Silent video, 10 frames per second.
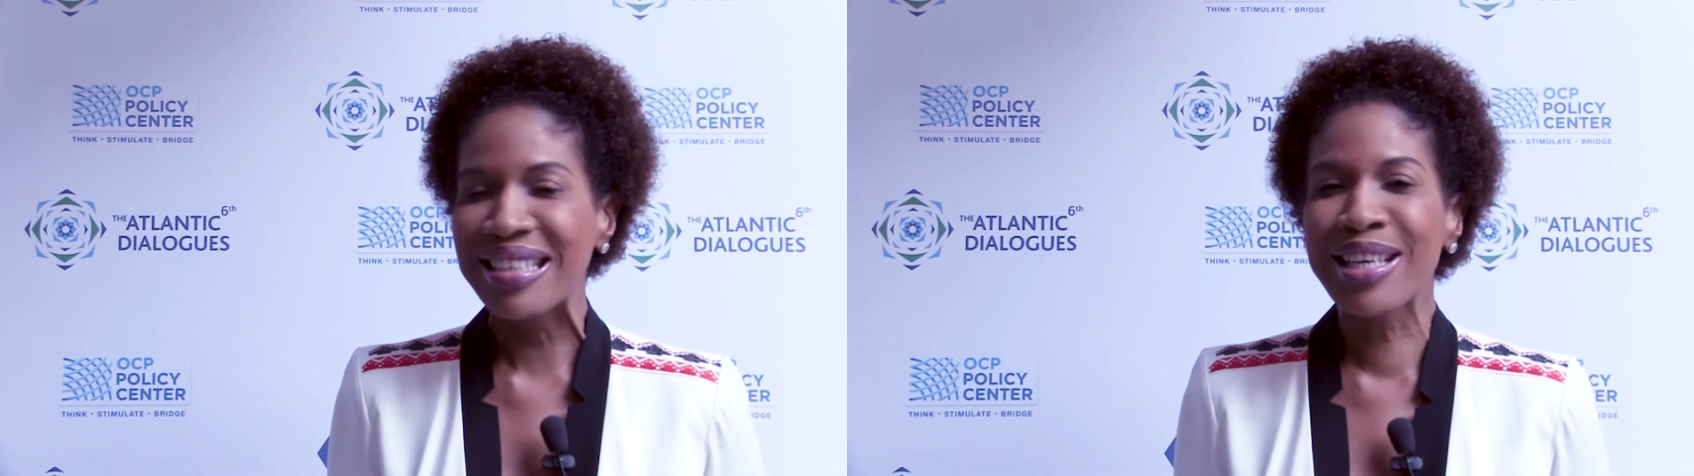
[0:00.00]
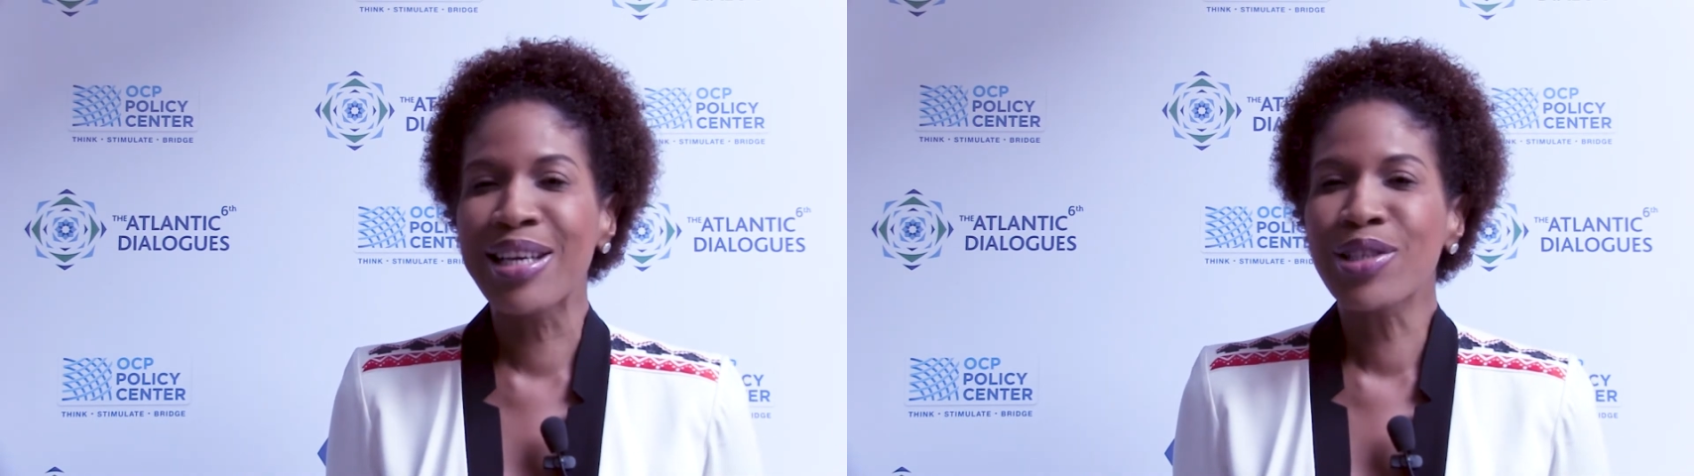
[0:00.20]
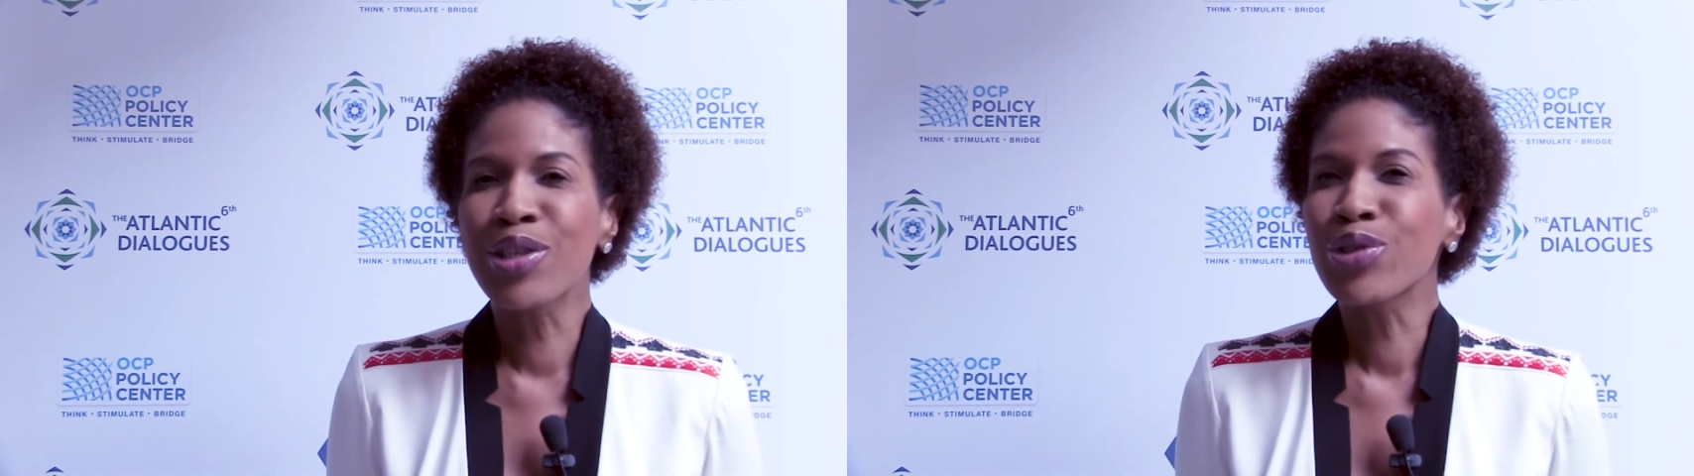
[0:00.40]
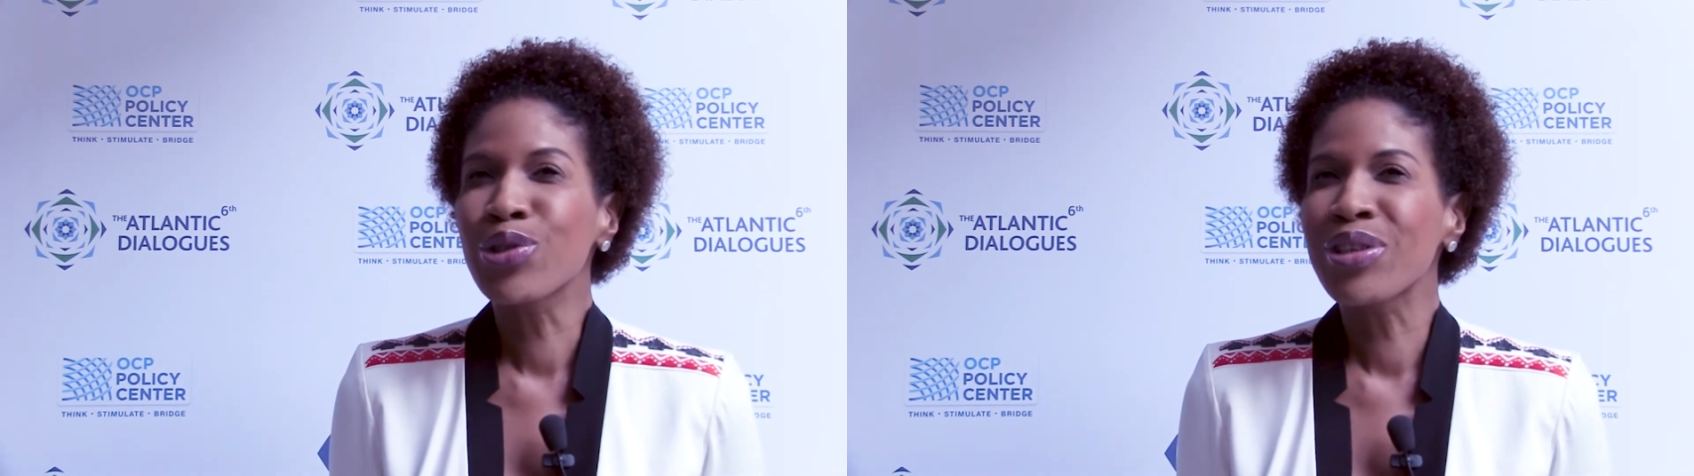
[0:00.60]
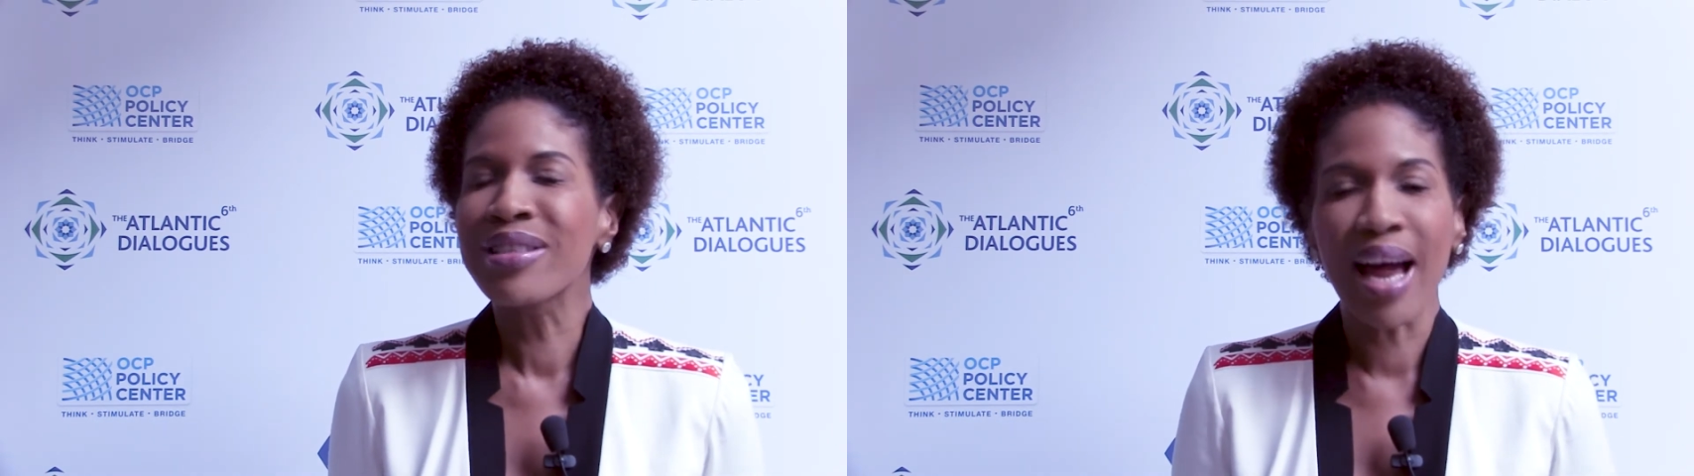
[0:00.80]

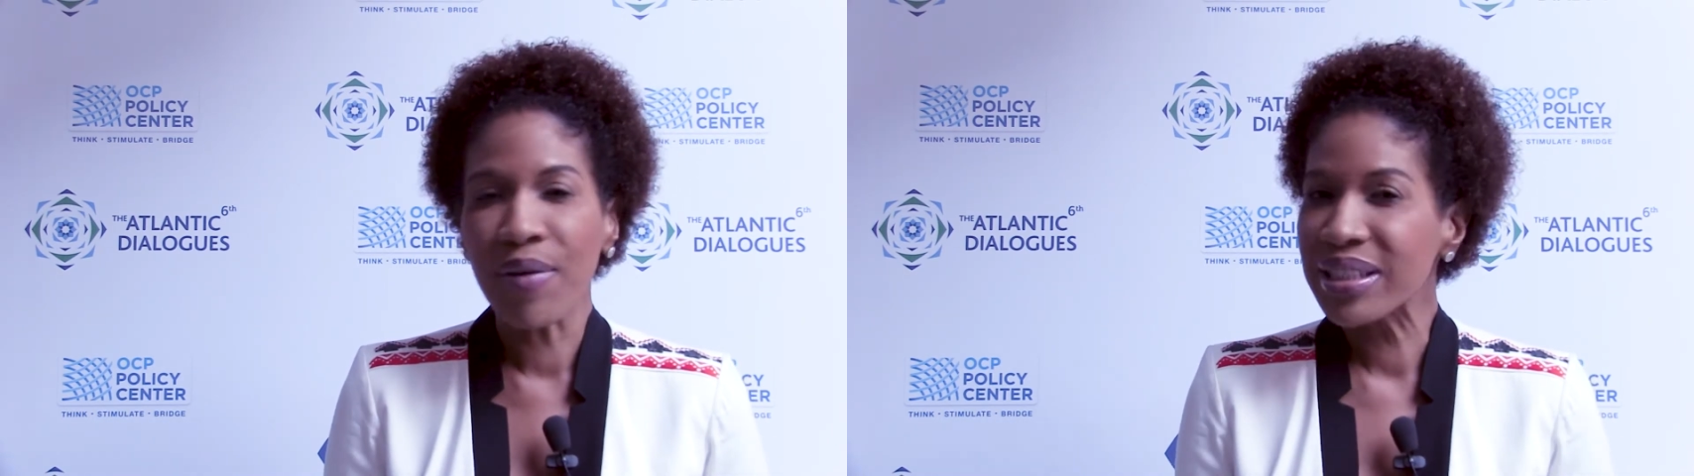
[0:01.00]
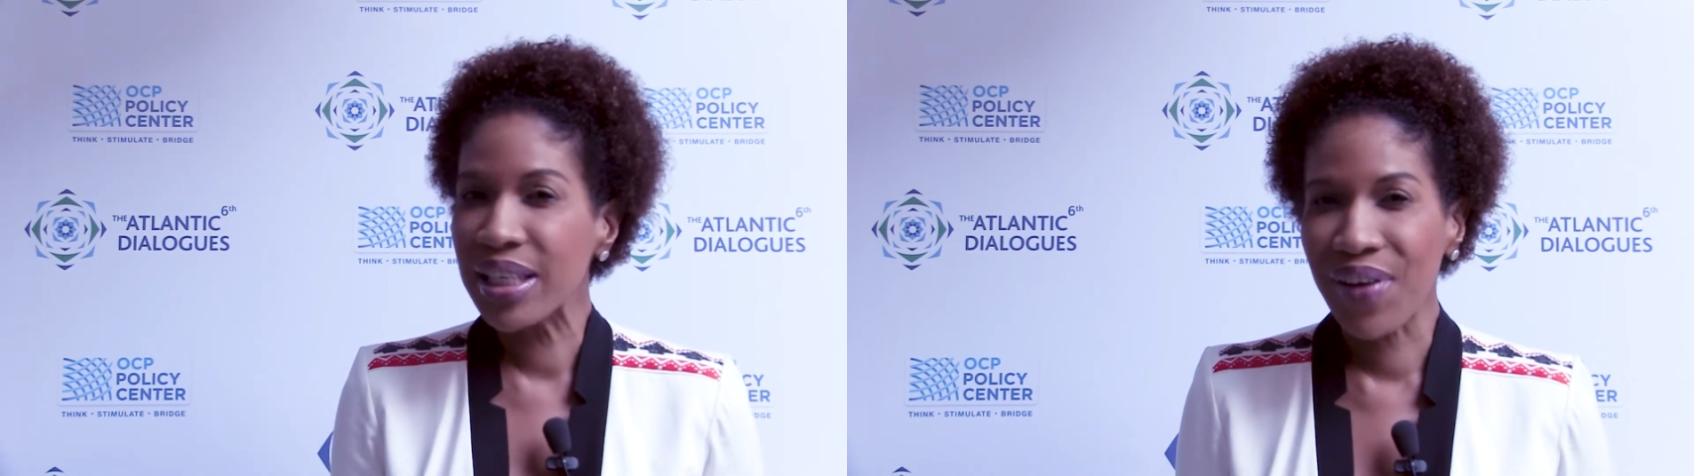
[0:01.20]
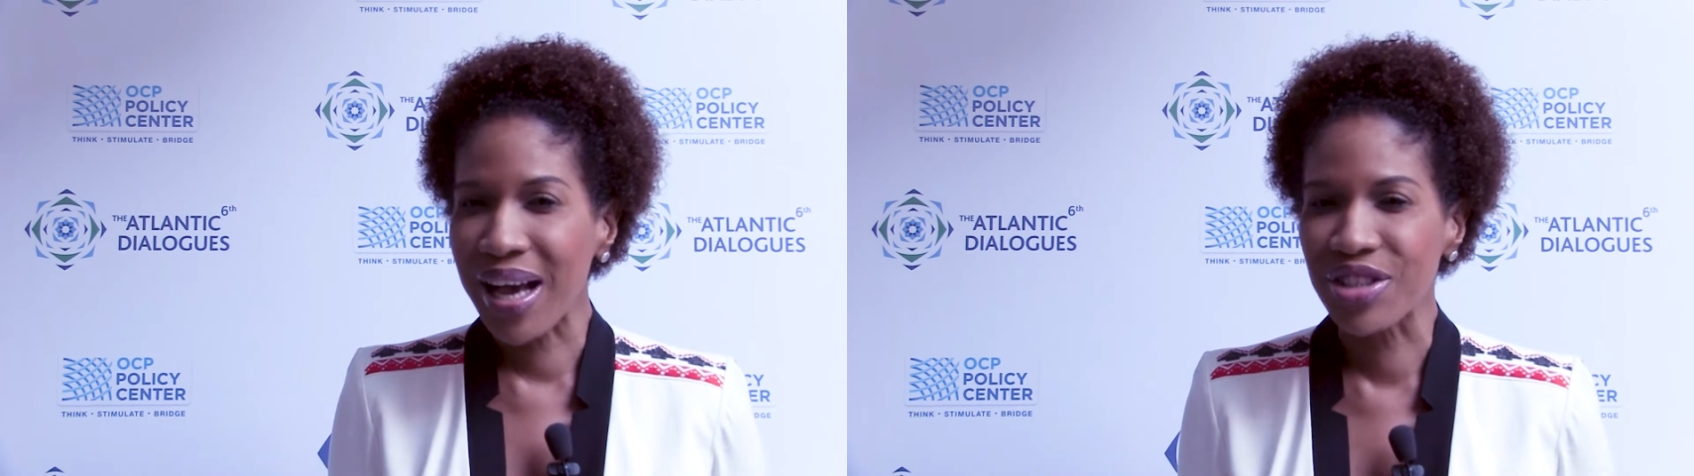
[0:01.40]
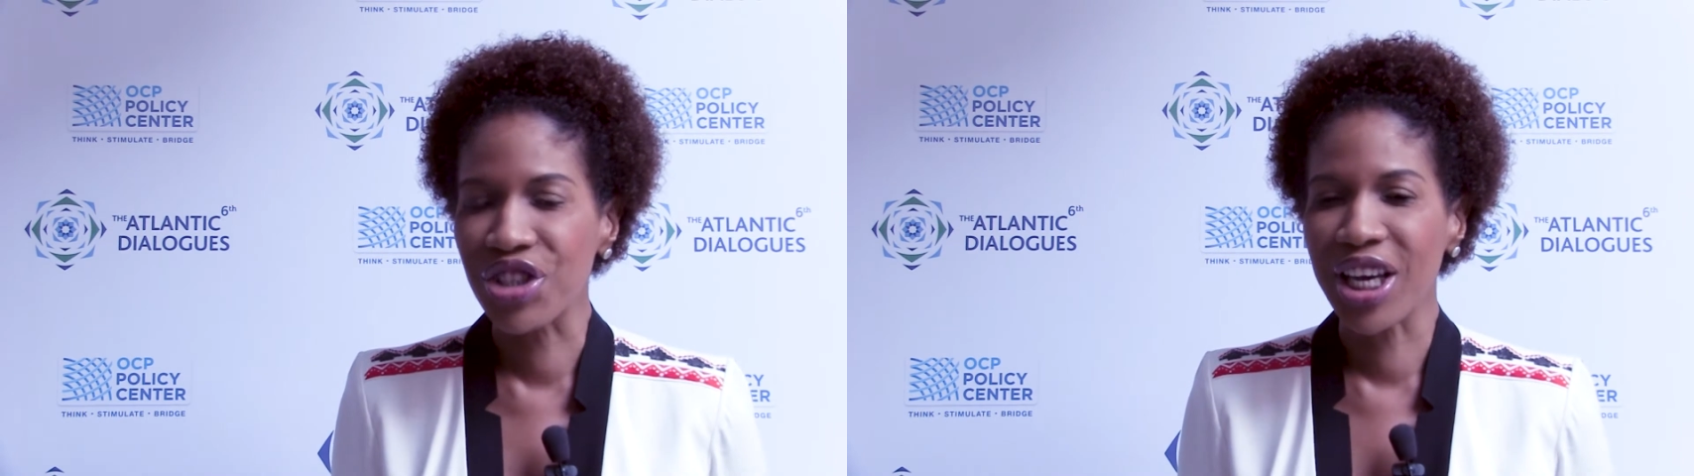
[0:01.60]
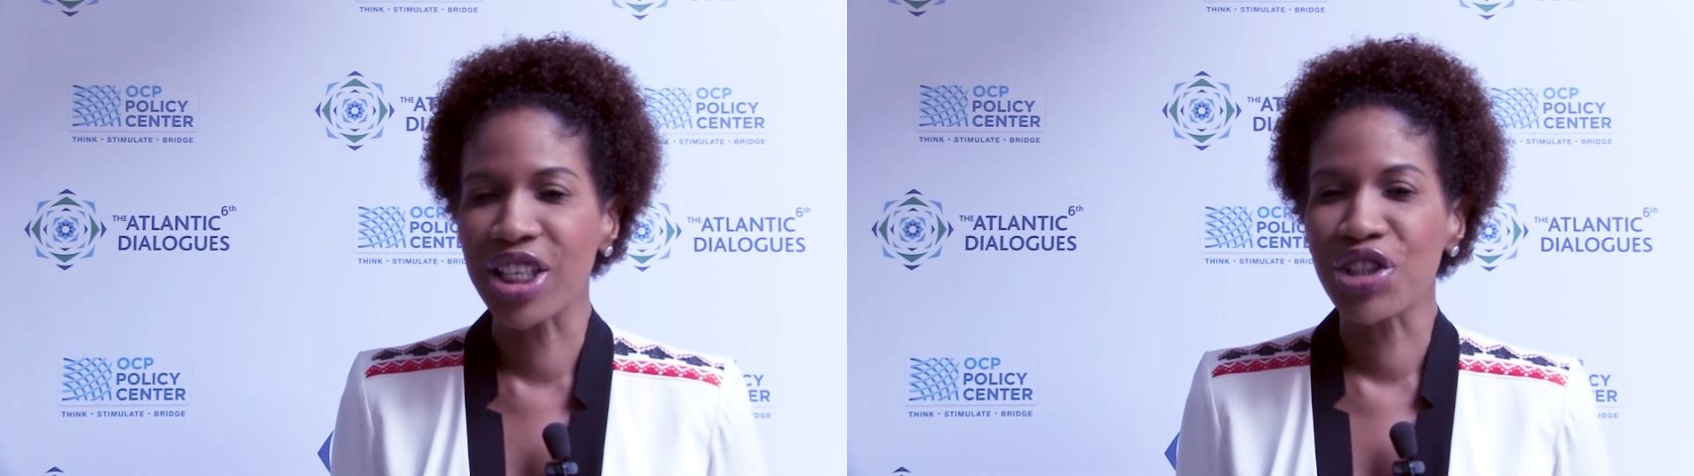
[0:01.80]
The narrative has
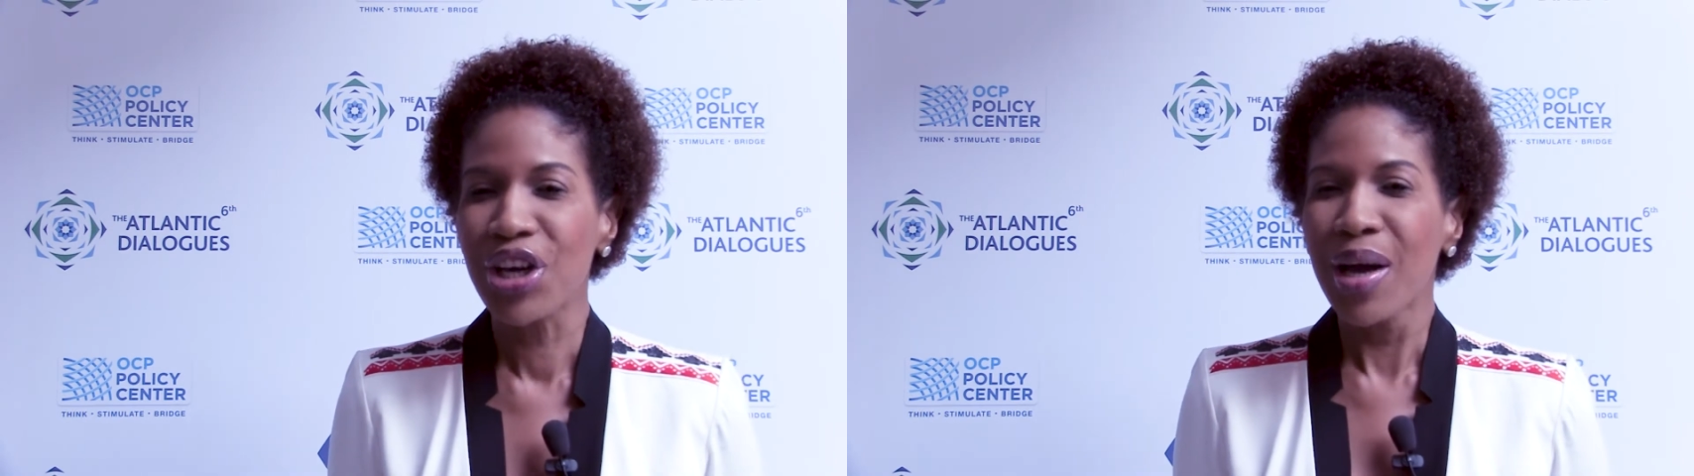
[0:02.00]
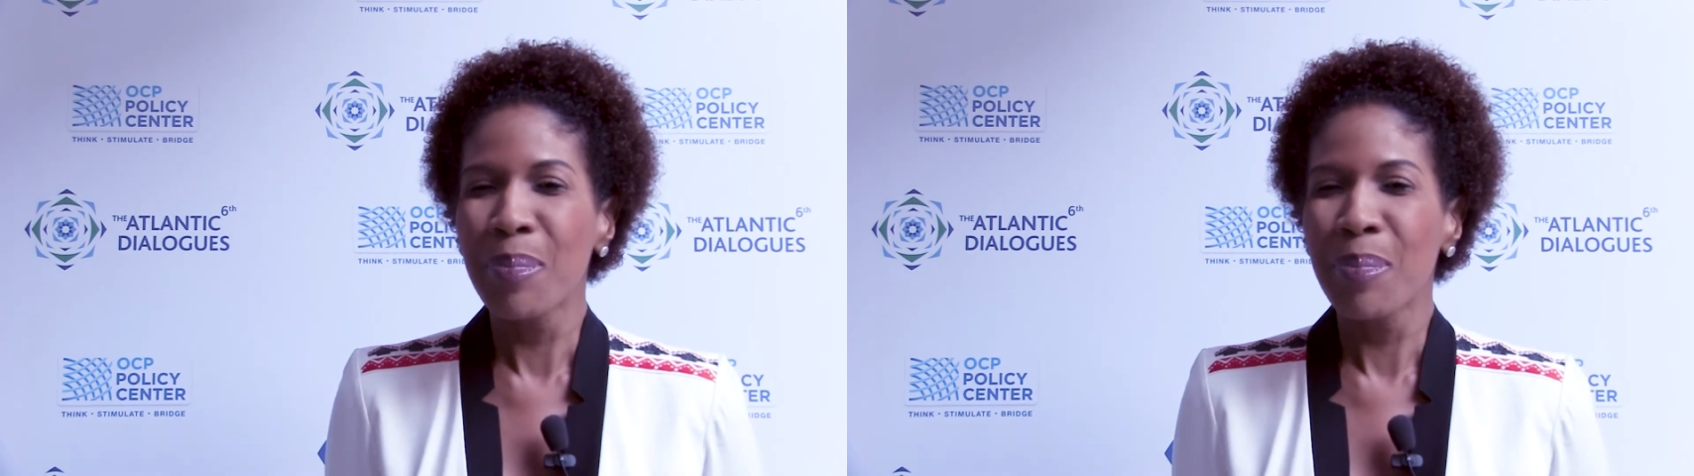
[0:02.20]
changed,